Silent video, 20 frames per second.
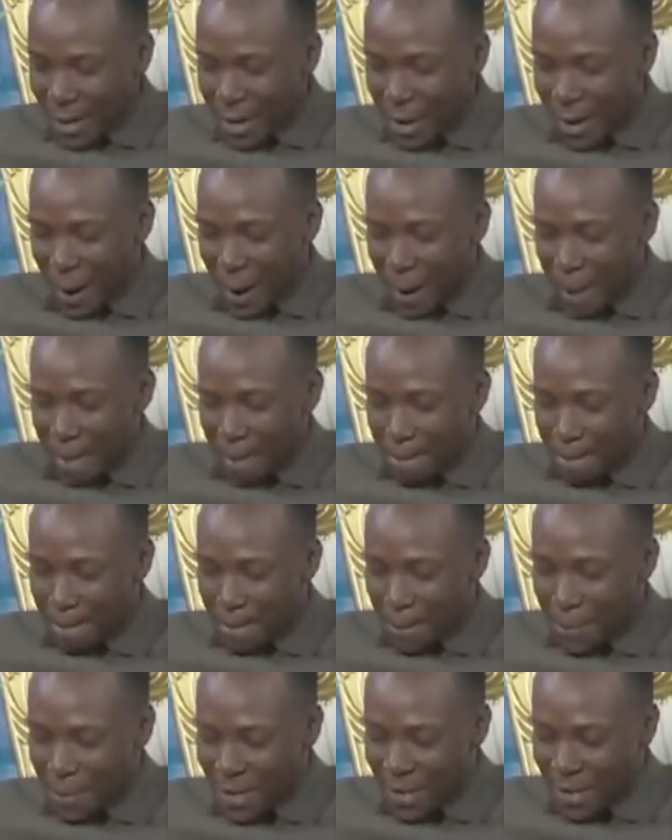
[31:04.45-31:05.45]

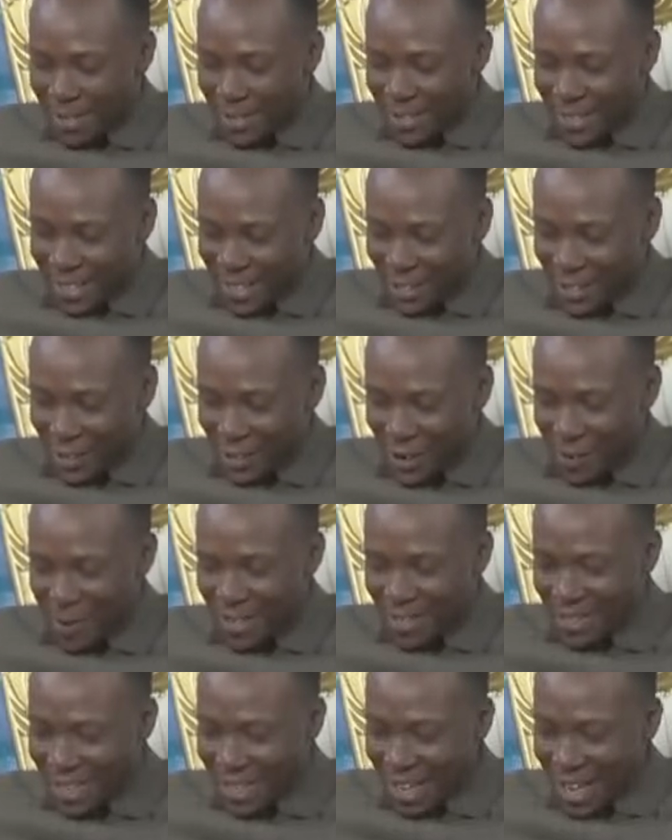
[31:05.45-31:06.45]
Thank you so
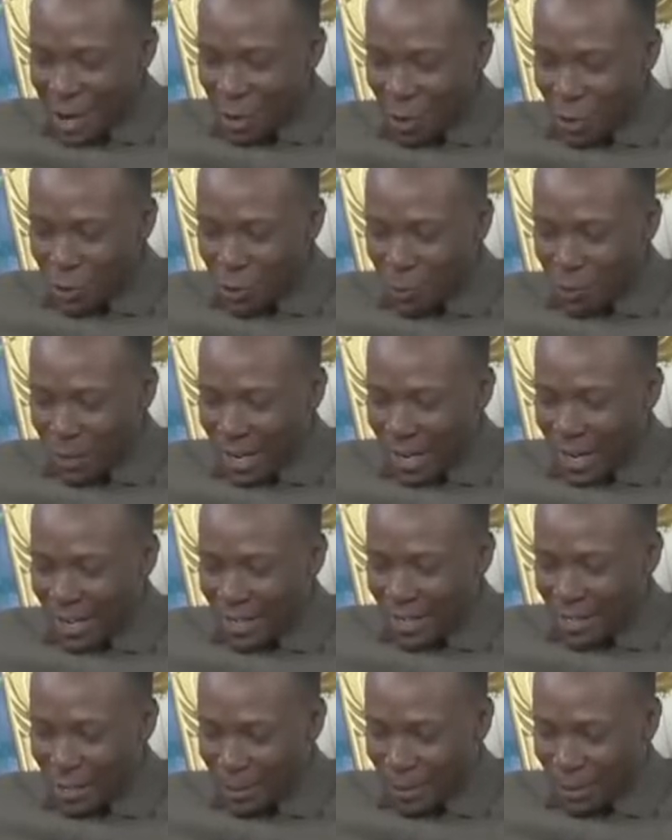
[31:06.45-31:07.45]
much. Rose Bryan
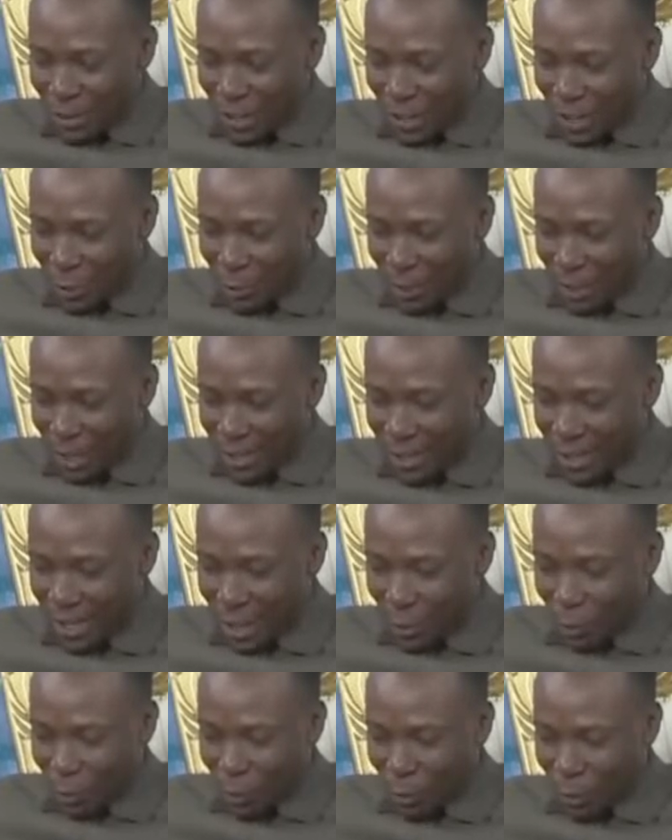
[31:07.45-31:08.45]
anasema shalom Kenya.
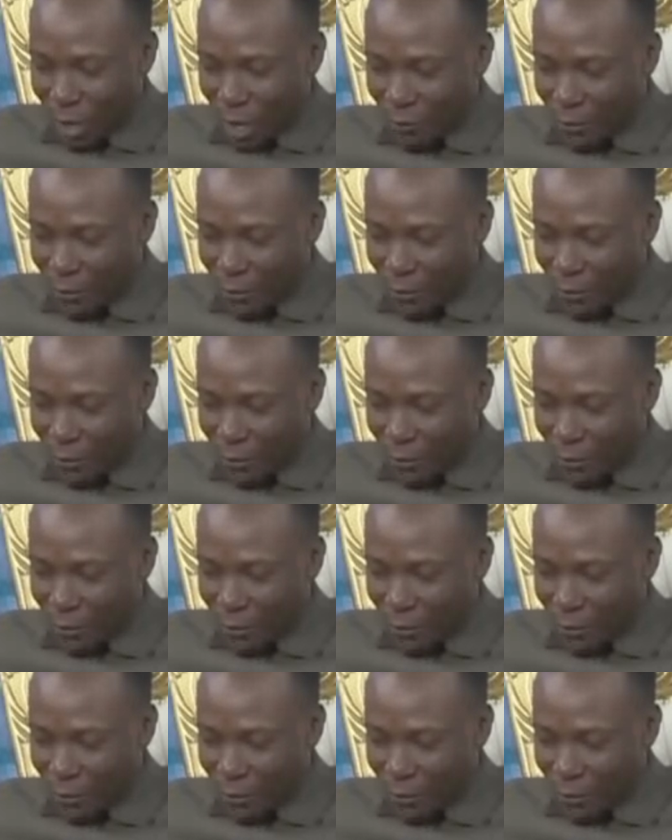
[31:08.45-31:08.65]
Na kuona